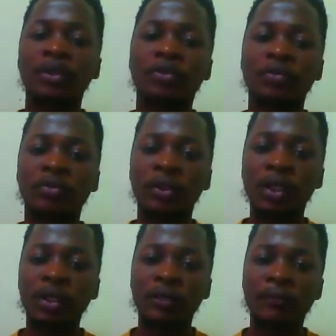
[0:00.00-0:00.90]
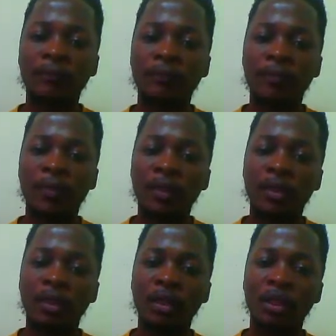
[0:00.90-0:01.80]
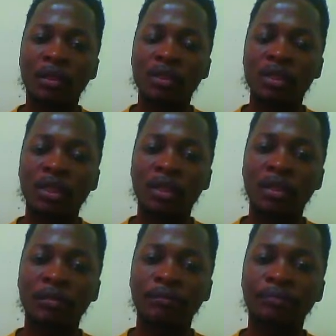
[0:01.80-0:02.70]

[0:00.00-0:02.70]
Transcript: So here you can see,